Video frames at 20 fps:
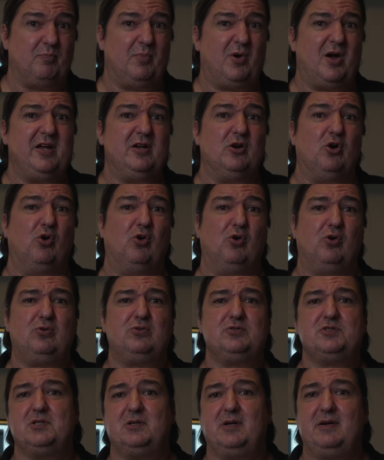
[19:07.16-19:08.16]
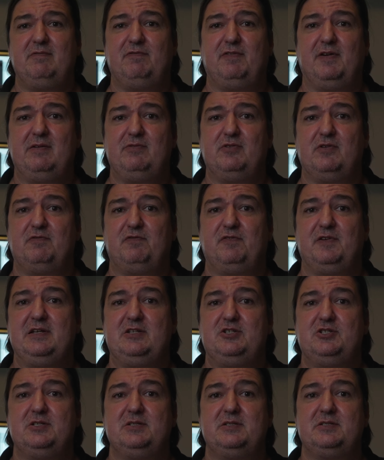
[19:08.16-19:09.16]
my all-time favorite
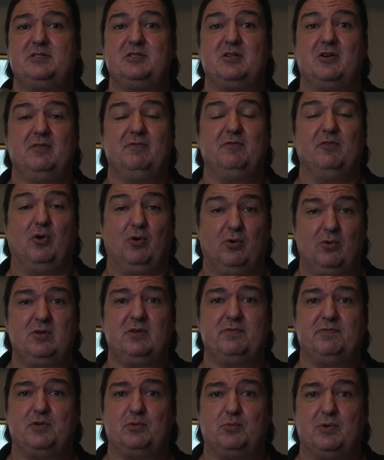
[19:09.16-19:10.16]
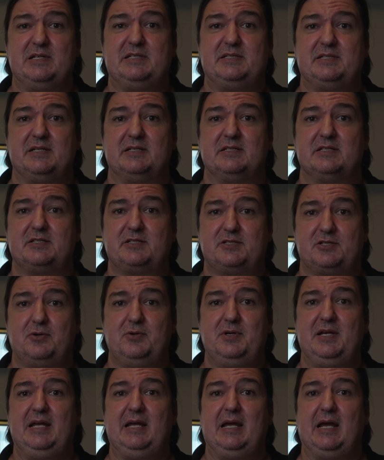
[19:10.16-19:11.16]
features of all of the recent
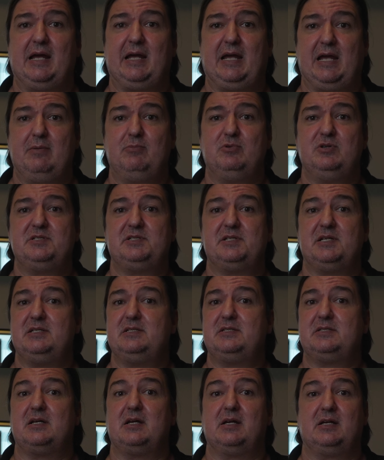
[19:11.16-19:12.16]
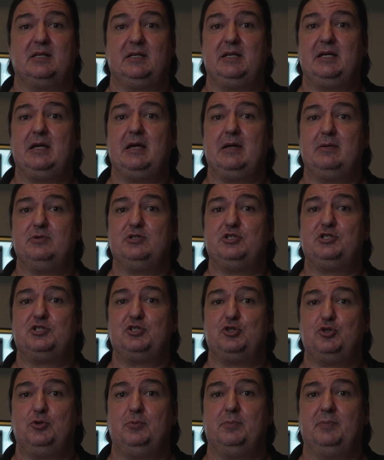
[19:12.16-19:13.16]
Sony cameras is clear image
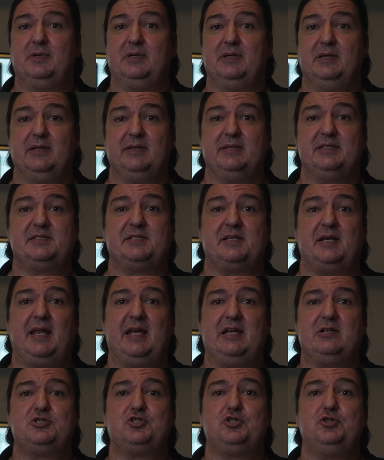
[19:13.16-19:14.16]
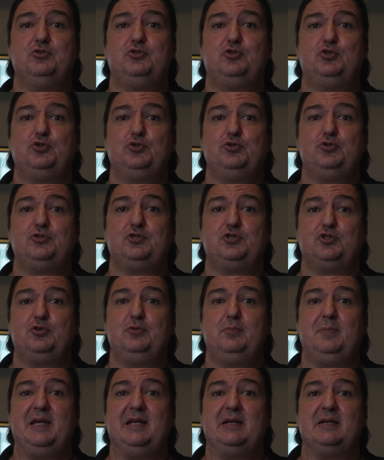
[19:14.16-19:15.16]
zoom. This allows you to
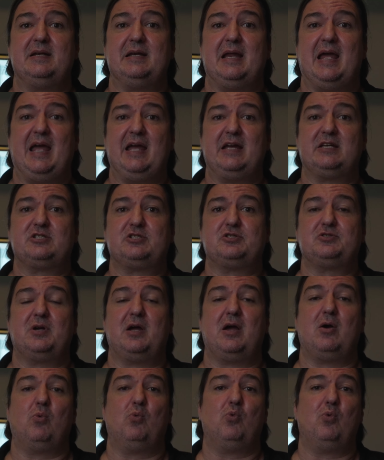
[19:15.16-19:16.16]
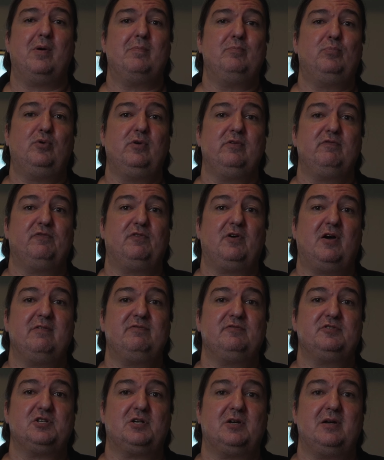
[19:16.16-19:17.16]
zoom in an extra
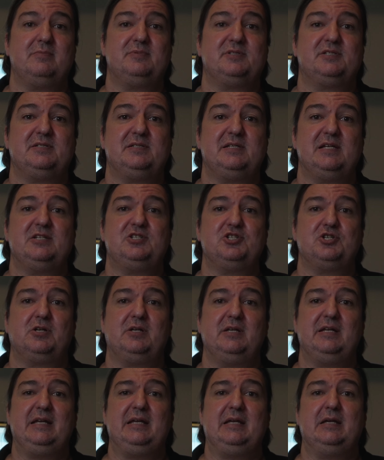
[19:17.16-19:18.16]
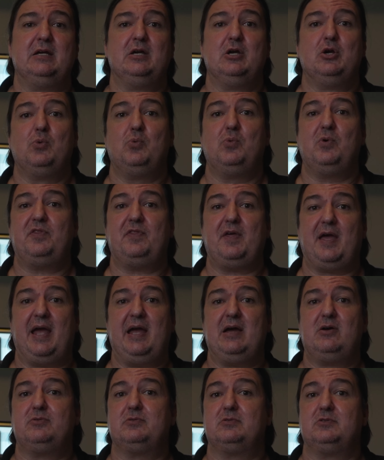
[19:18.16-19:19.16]
1.5 times digitally
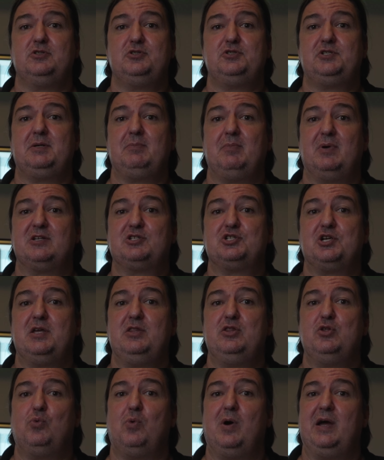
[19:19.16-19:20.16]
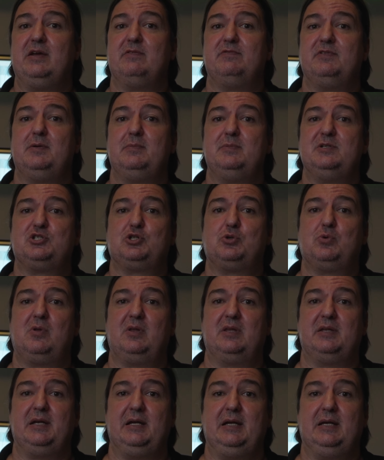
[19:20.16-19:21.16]
without losing much in the way of image
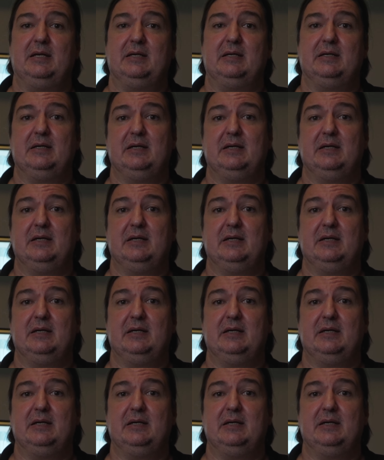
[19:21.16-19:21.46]
quality.